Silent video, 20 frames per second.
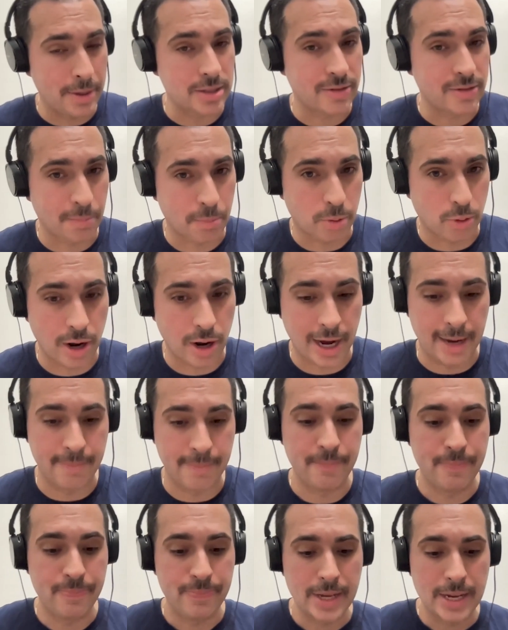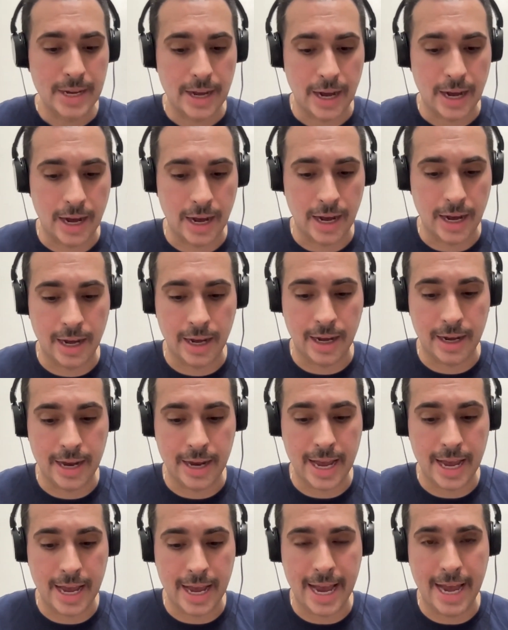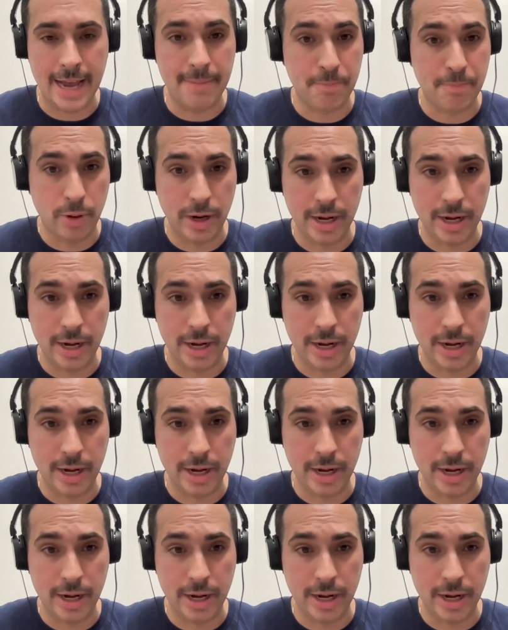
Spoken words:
for Prime. And pretty